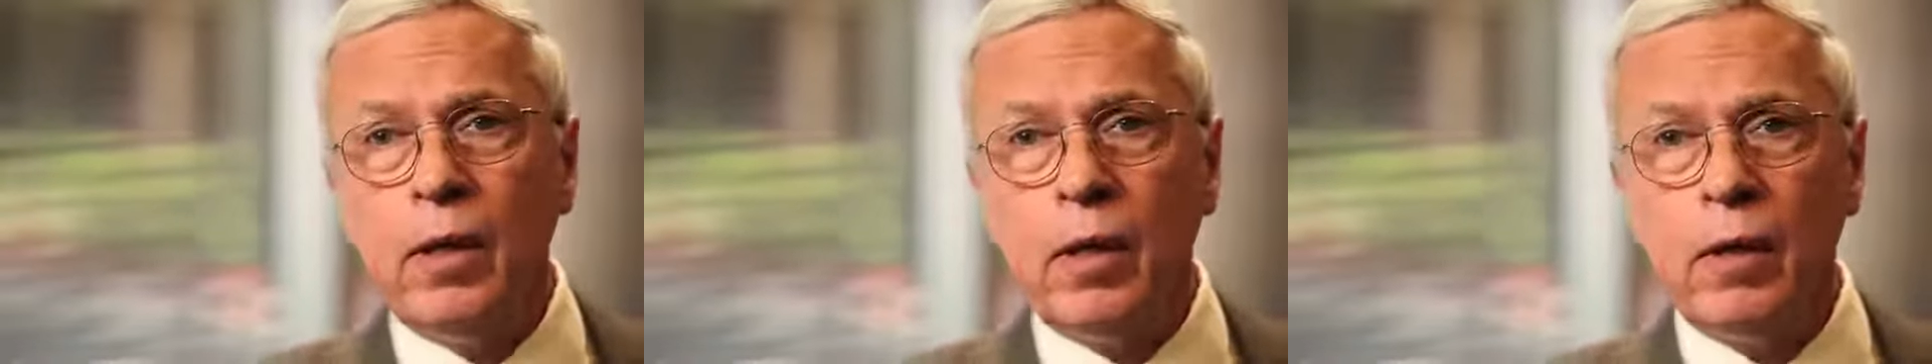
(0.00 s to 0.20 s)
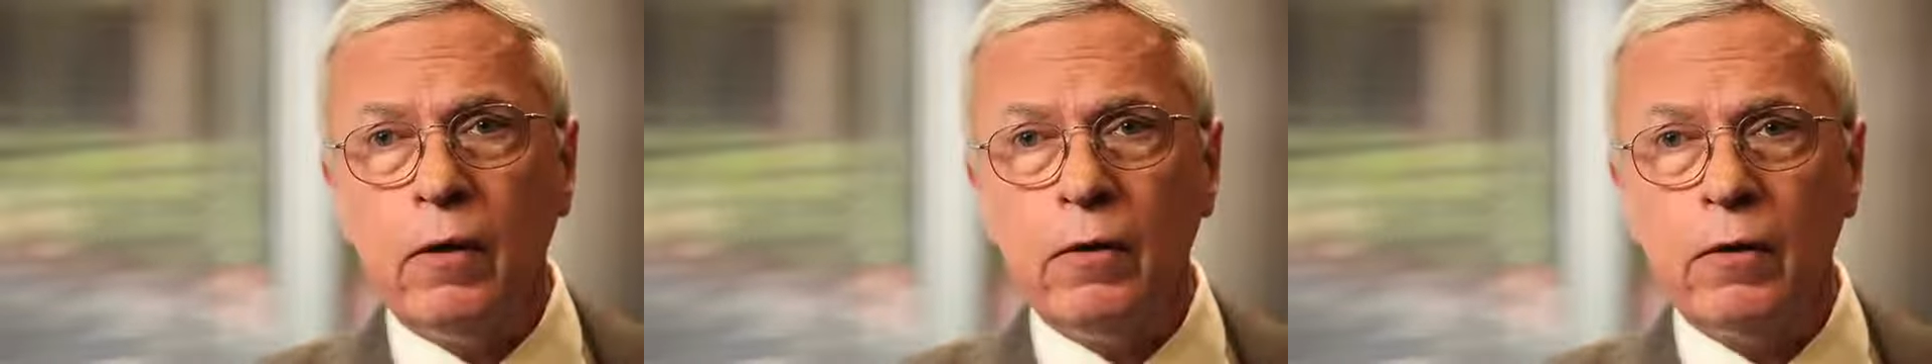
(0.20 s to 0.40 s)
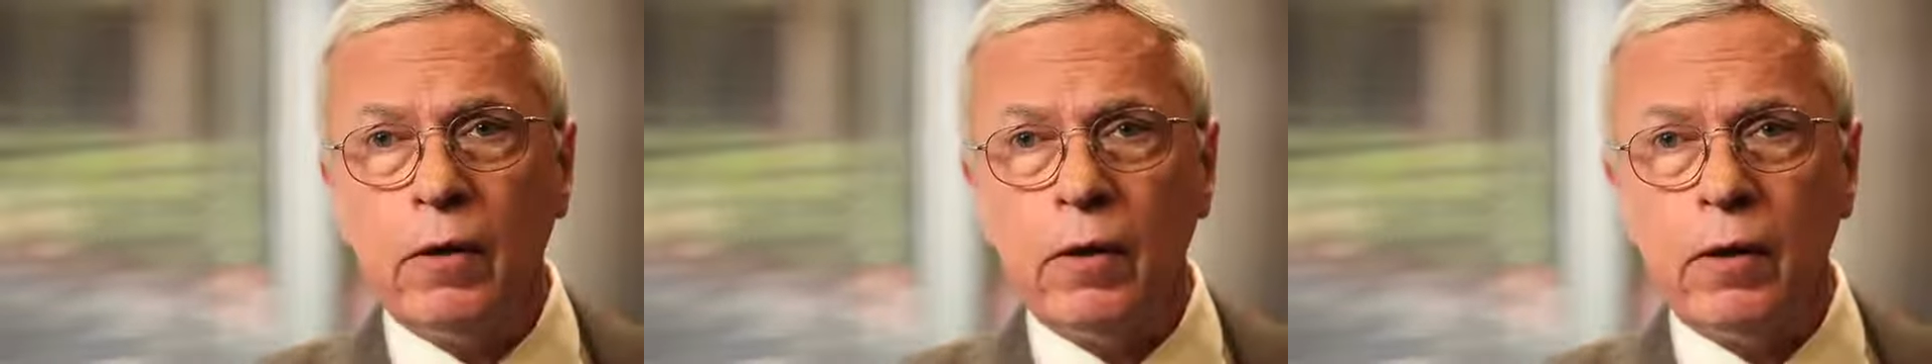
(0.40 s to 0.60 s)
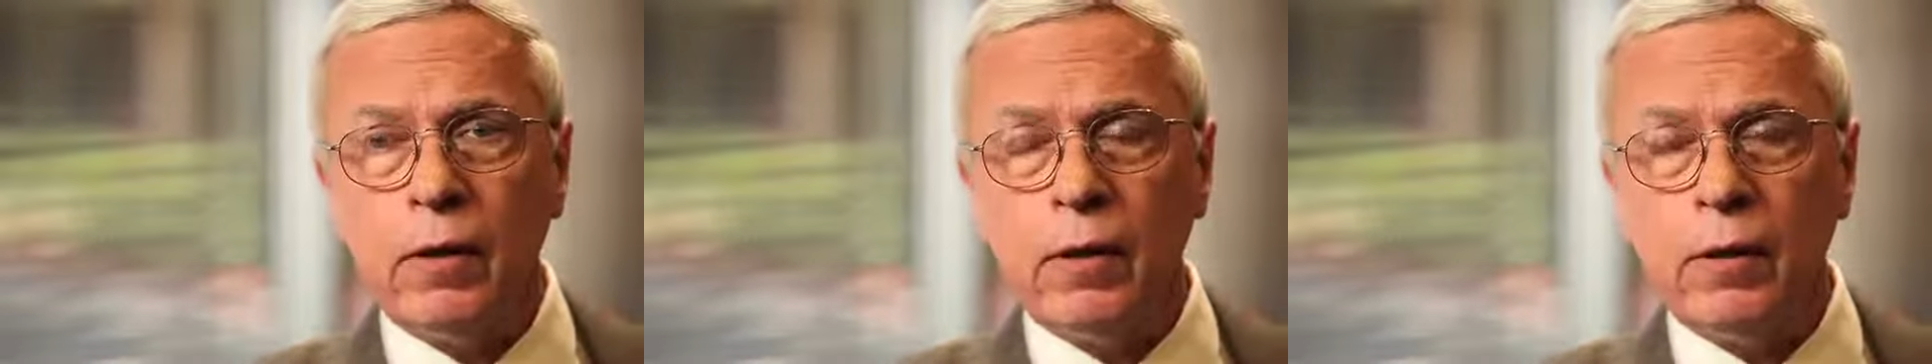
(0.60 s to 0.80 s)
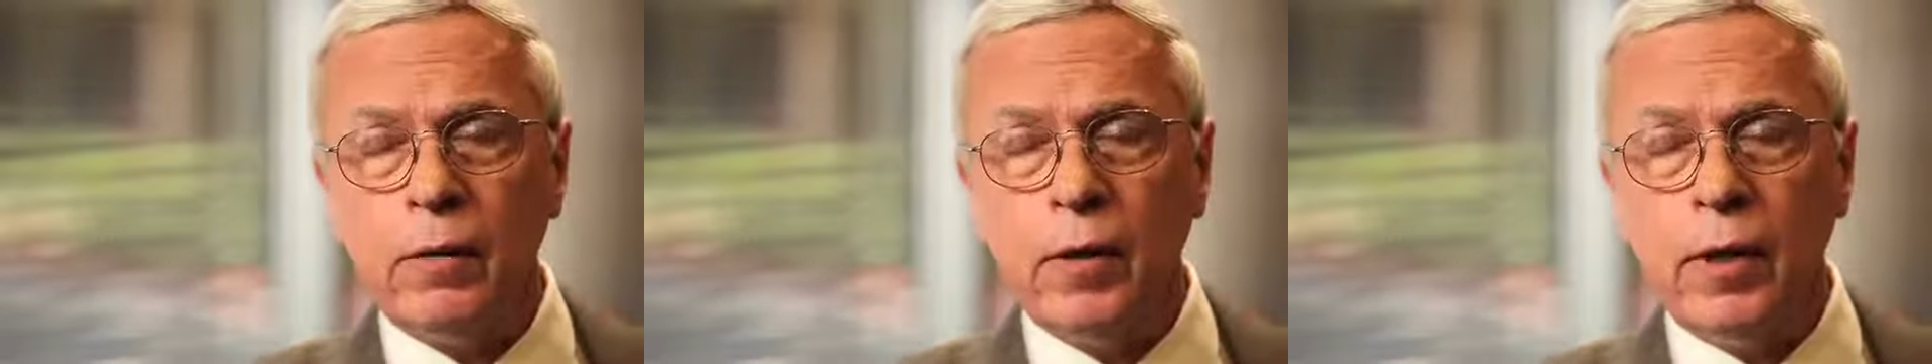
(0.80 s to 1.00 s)
as
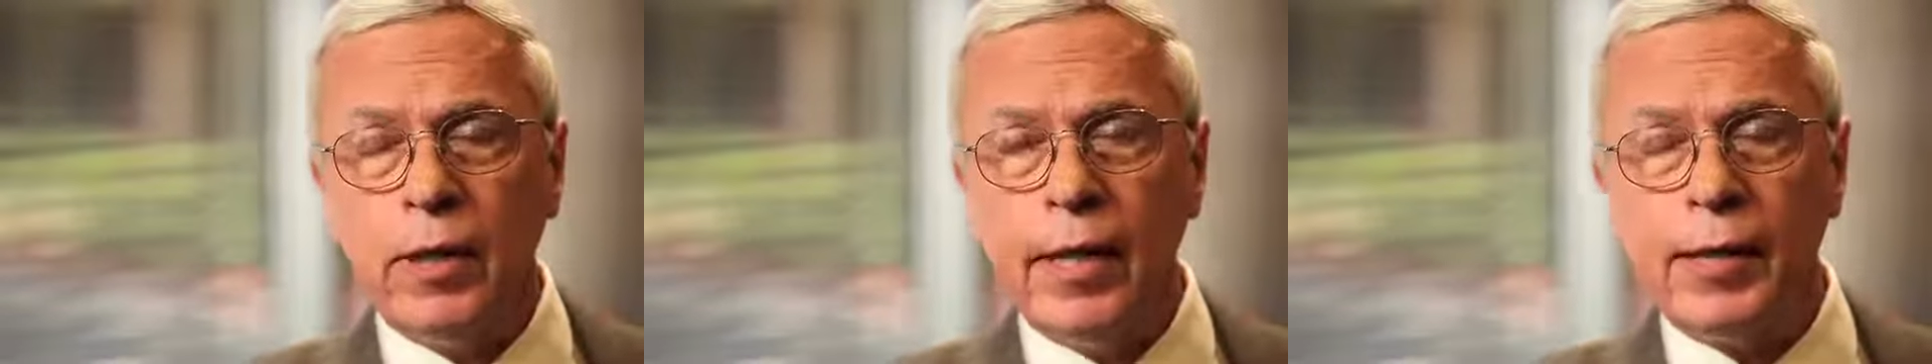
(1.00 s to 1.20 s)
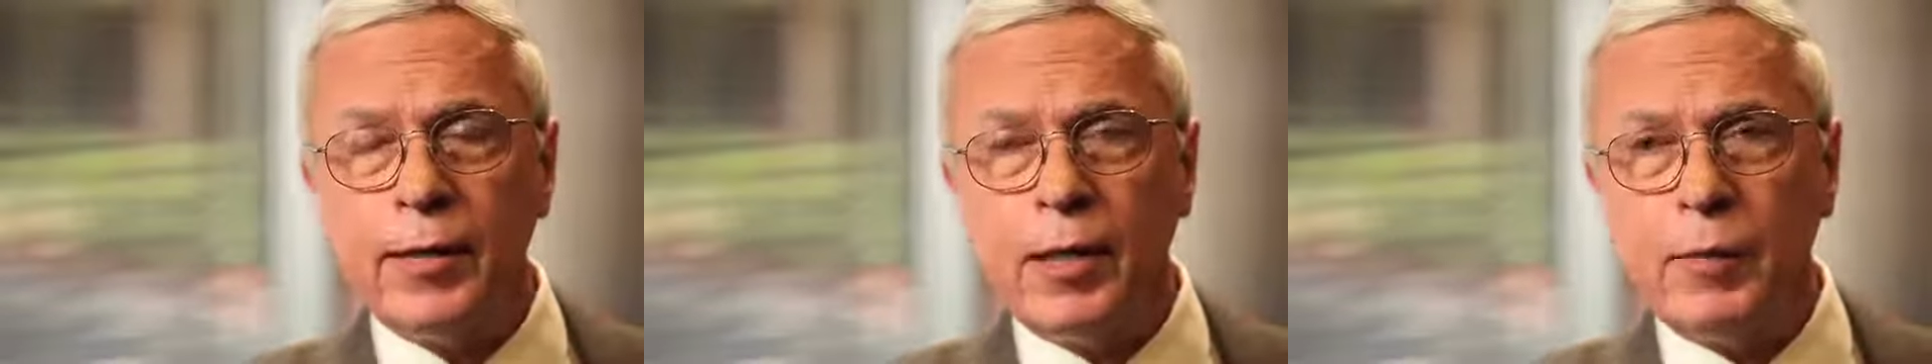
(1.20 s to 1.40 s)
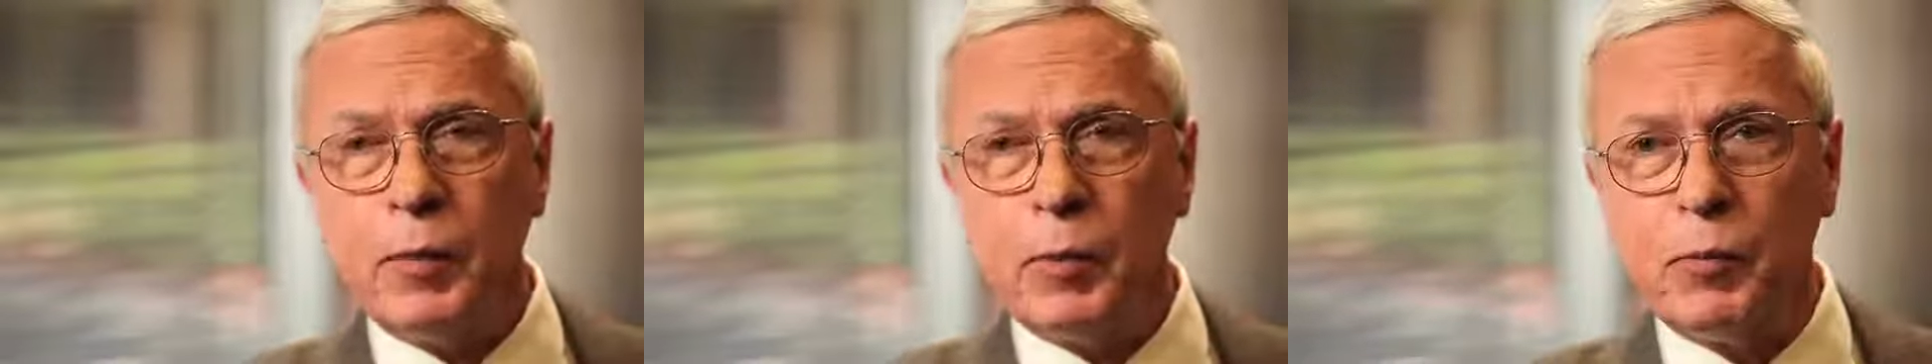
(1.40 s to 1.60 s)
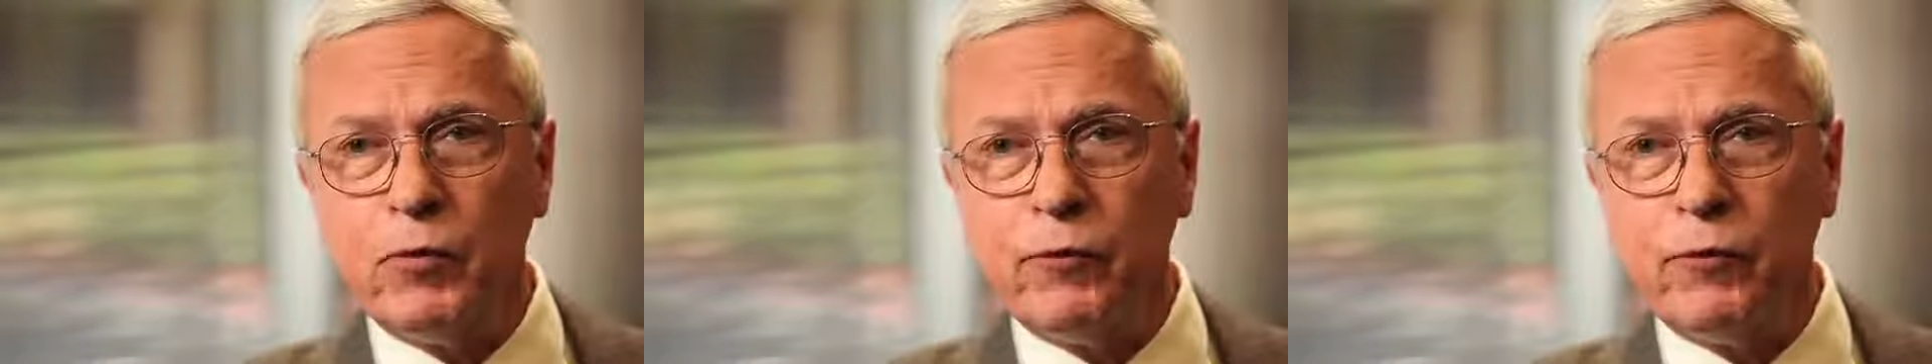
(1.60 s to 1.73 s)
an academic